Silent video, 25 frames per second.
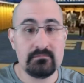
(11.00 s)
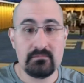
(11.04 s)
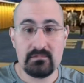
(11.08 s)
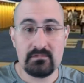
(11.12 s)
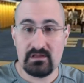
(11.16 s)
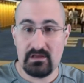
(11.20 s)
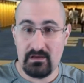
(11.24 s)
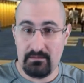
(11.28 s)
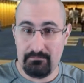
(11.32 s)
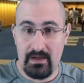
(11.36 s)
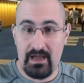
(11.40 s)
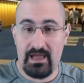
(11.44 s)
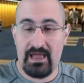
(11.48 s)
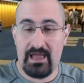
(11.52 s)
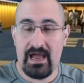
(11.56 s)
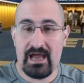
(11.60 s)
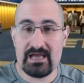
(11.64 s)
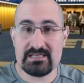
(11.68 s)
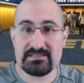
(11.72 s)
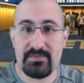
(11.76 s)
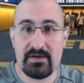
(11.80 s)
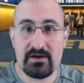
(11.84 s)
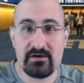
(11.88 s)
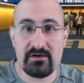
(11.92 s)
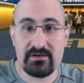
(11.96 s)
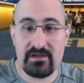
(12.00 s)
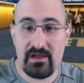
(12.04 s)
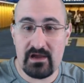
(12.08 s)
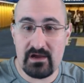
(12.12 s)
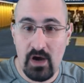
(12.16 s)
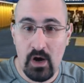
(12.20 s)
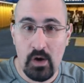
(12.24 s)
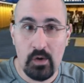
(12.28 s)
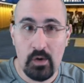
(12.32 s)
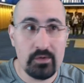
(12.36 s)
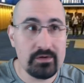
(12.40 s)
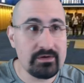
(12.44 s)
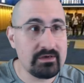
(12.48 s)
My ass better get
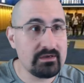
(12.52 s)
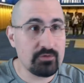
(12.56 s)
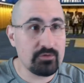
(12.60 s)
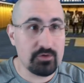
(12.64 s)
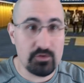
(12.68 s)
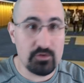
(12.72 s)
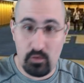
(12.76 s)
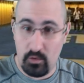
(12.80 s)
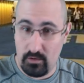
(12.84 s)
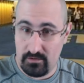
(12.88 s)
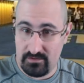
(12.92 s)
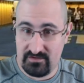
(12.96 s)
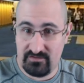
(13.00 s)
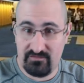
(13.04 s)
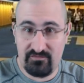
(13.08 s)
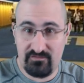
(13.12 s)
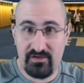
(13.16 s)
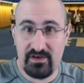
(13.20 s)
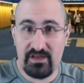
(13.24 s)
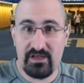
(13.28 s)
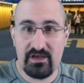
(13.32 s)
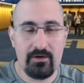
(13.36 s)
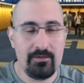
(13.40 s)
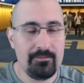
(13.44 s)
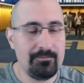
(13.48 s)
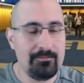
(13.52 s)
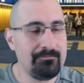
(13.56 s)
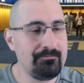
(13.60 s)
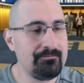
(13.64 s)
going and record this video.